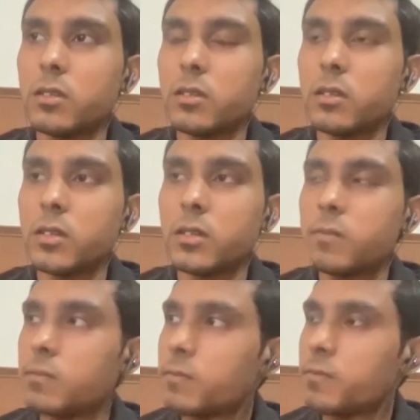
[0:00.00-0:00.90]

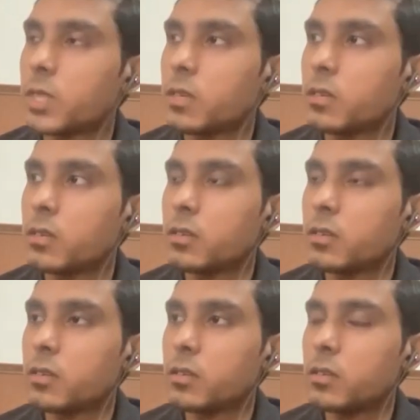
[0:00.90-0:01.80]
um,
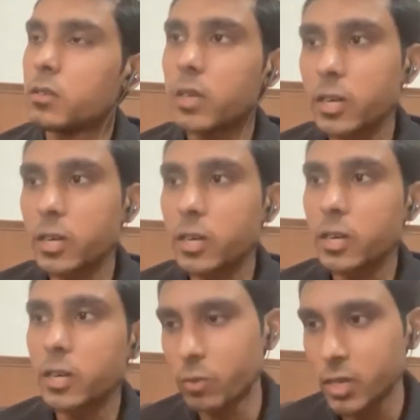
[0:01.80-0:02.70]
to try to
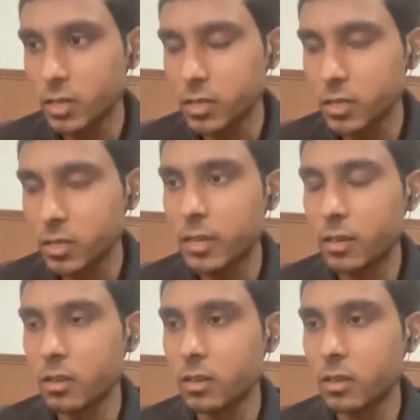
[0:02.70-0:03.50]
work on products that